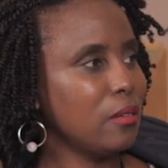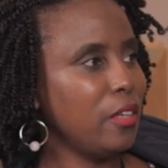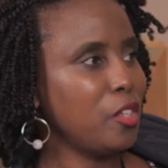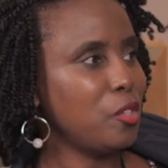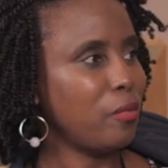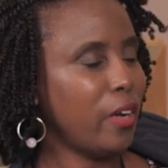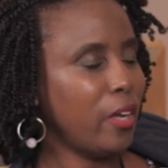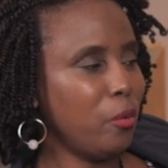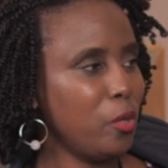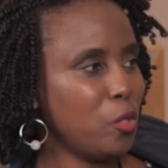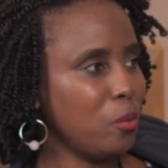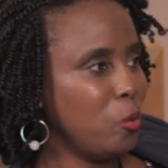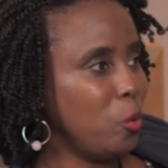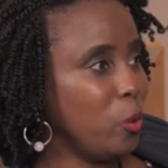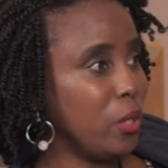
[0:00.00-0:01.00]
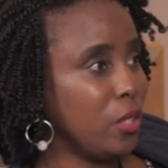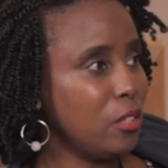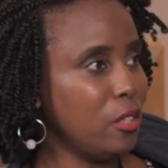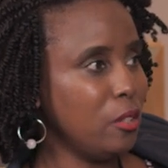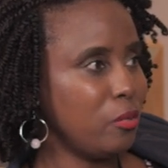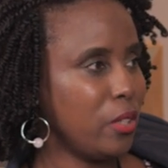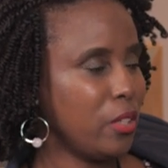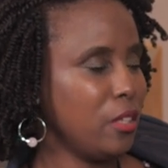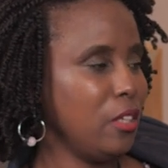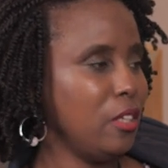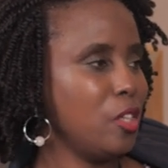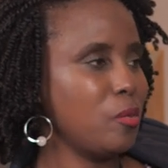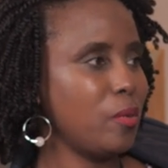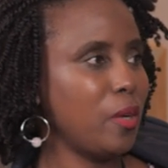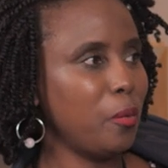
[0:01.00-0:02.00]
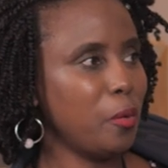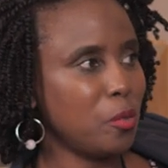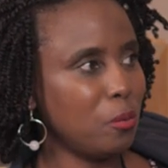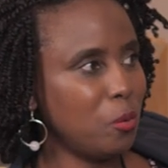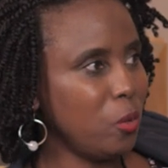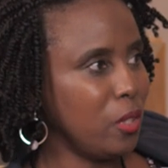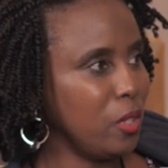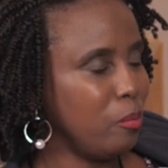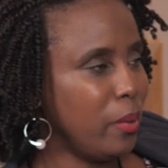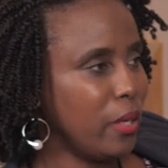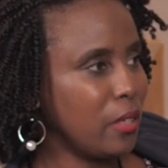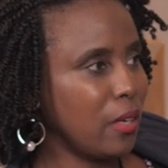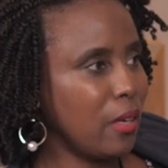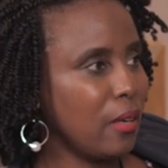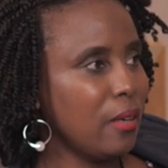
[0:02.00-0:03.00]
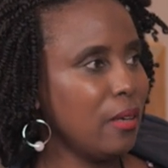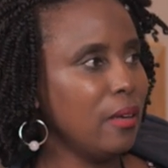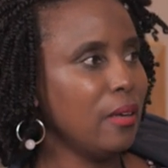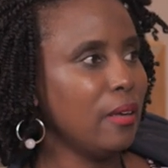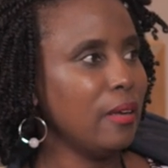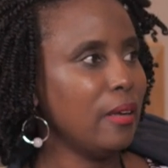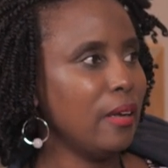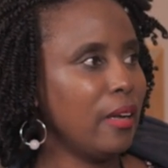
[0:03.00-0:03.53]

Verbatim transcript: let's find ways of doing it differently let's find ways of doing it better mm.